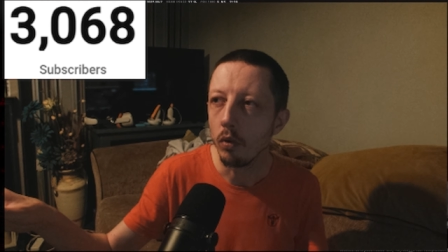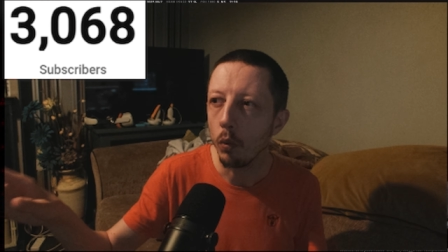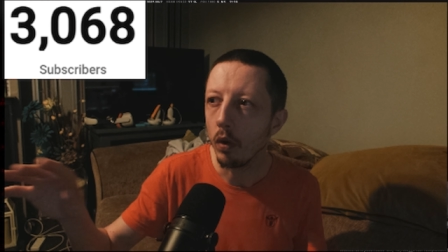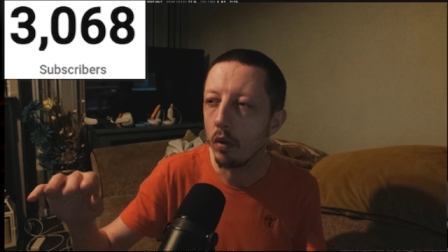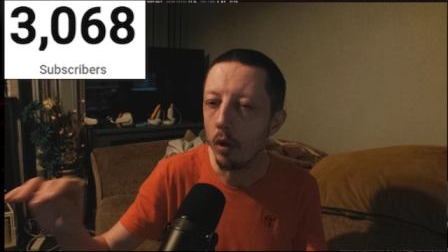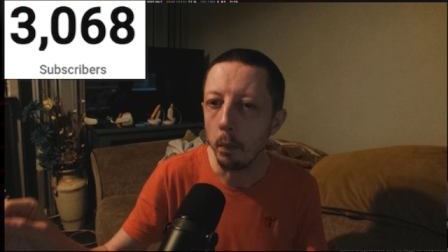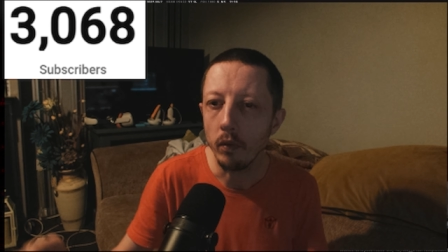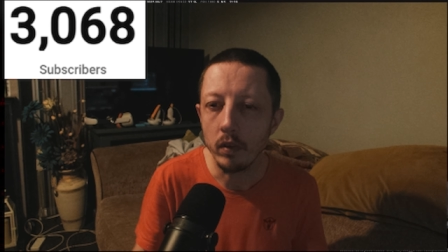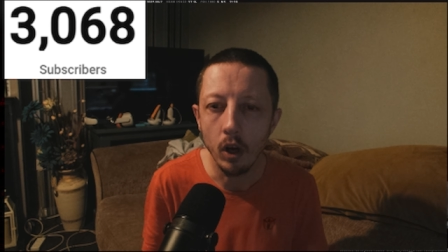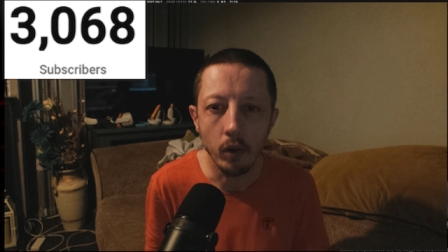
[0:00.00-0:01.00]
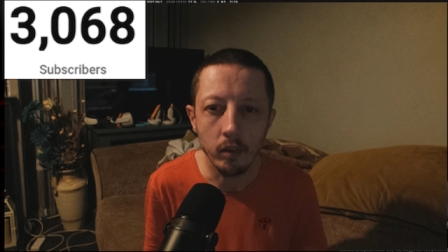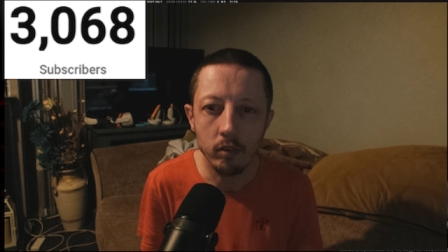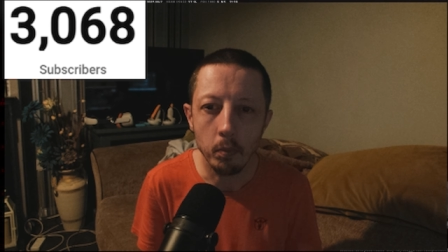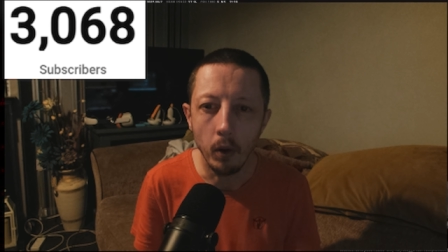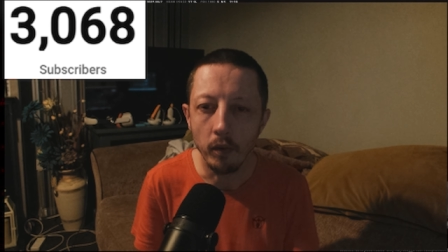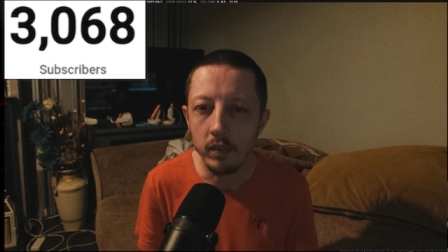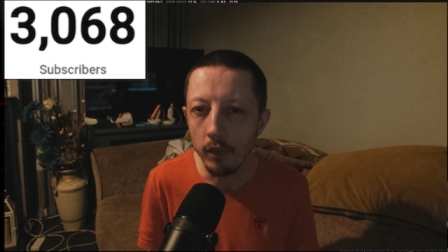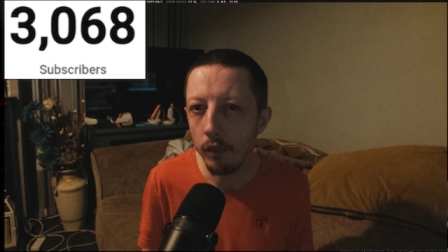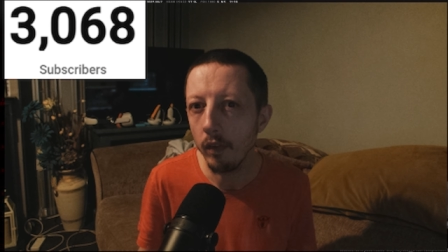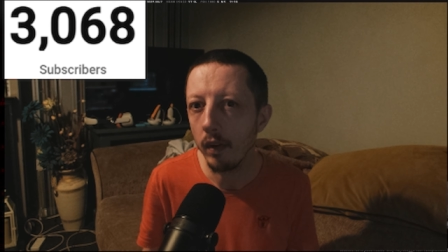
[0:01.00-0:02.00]
do a couple of recordings tomorrow of
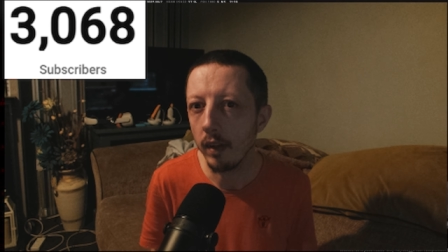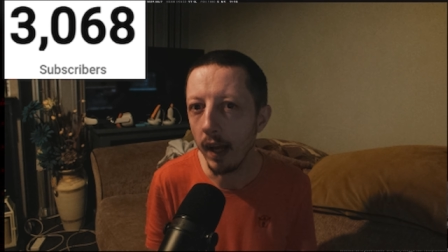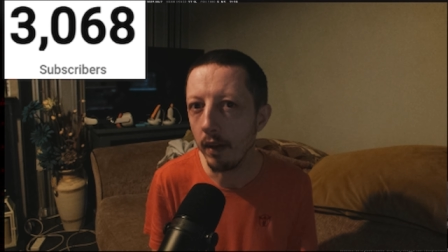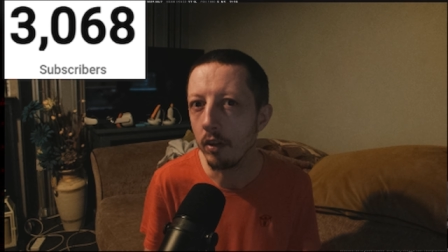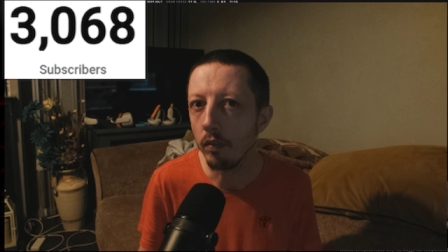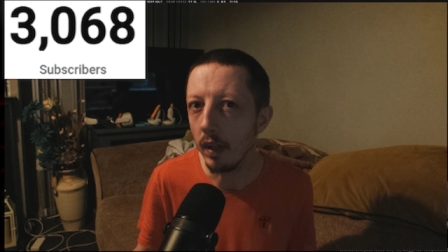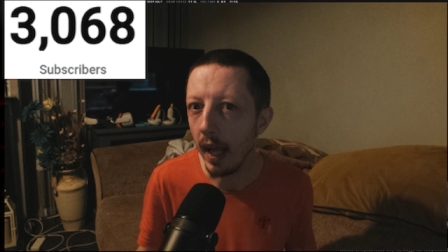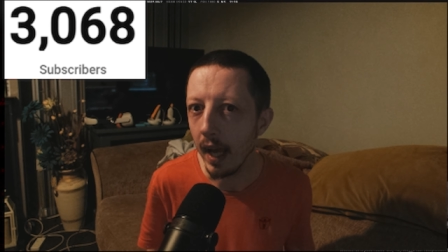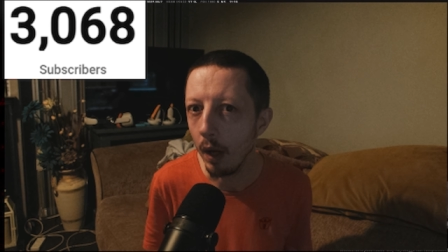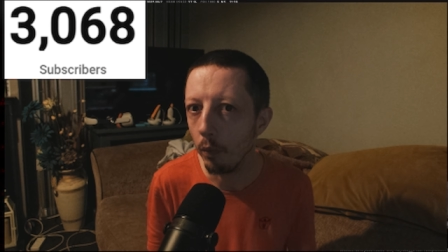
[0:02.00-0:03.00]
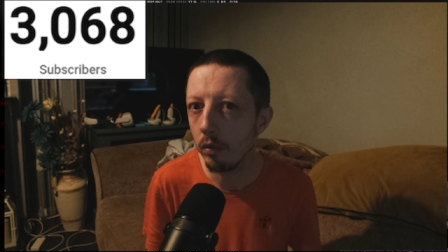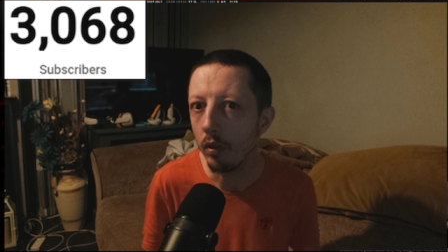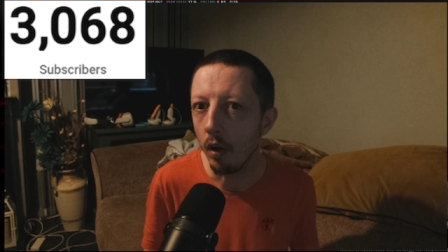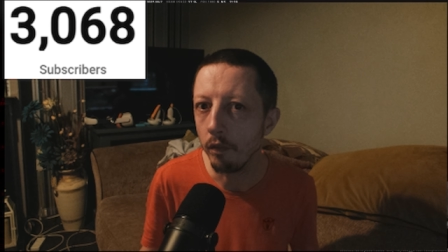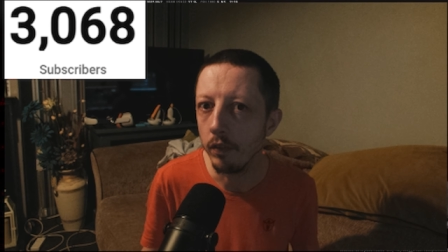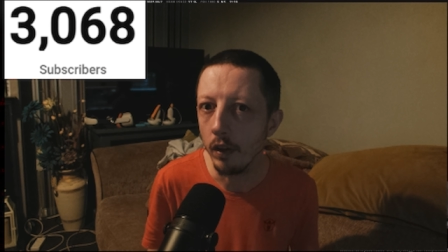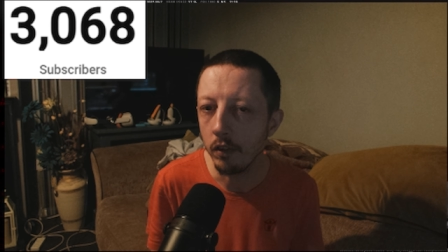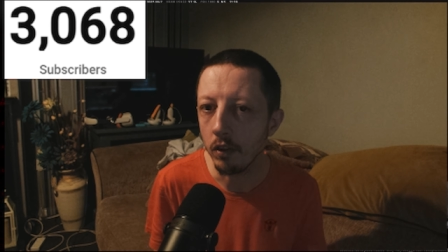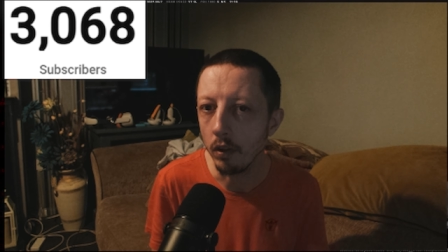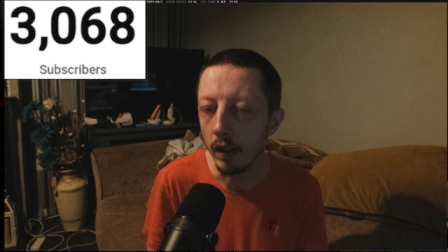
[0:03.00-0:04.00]
different kind of layouts on
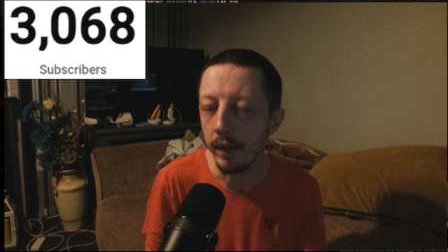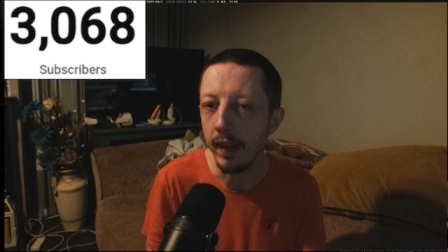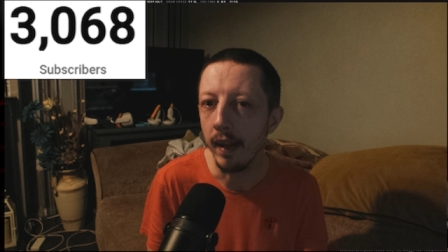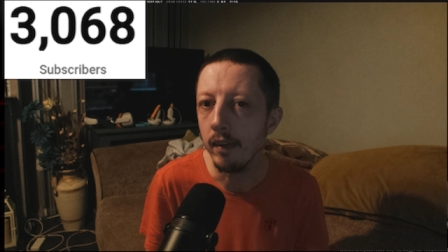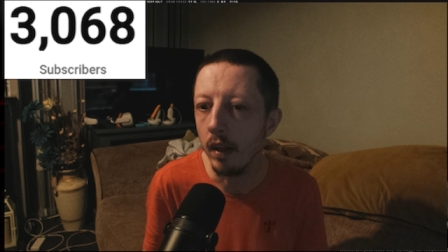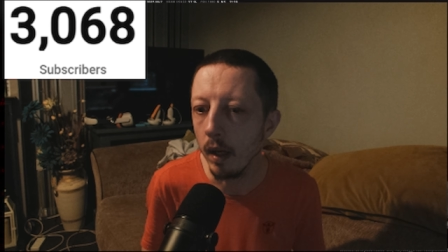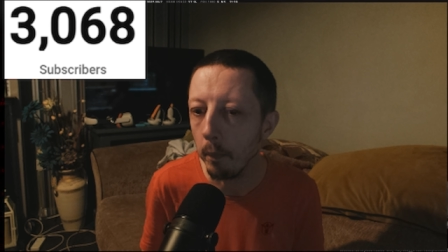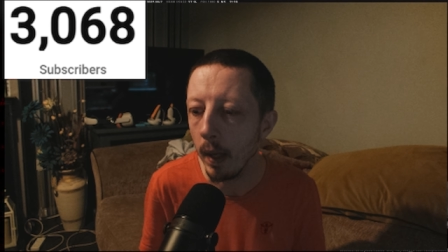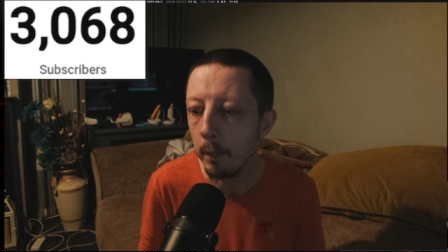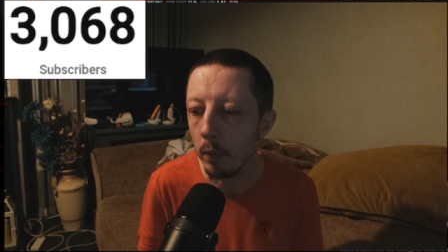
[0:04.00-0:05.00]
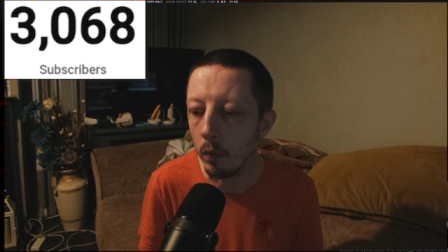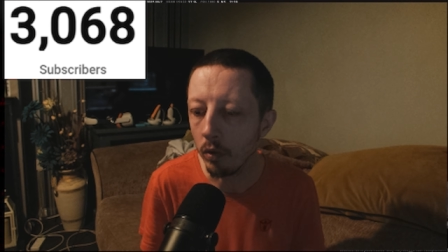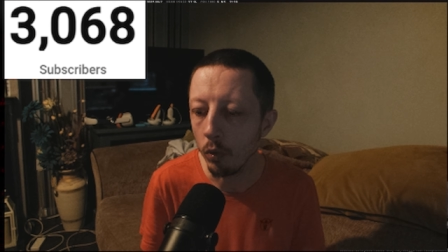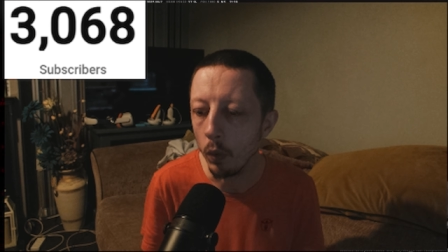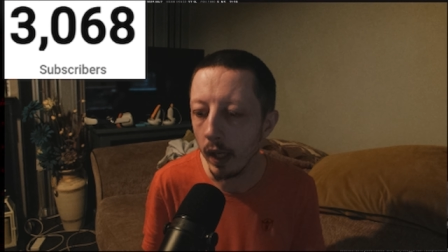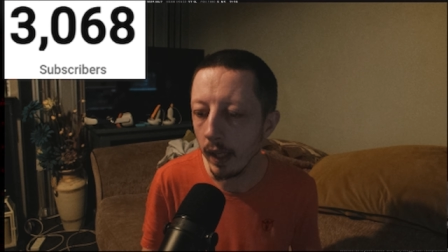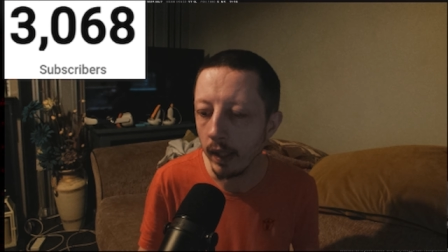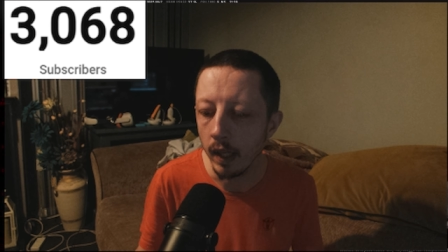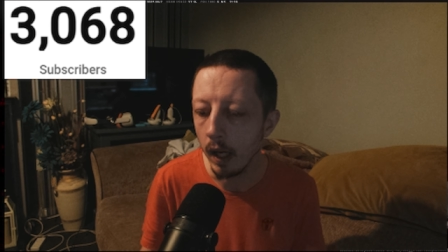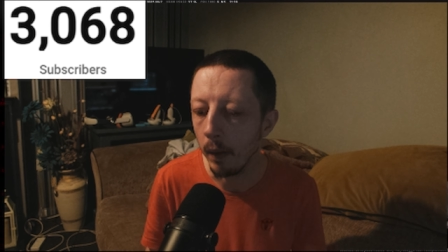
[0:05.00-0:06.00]
vertical, and then uh, maybe we'll do
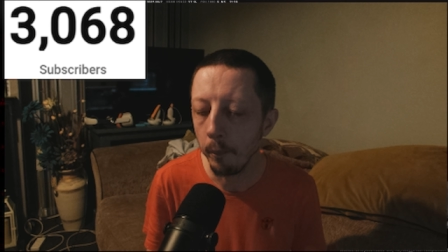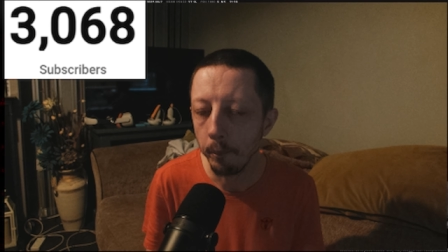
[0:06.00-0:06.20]
a uh,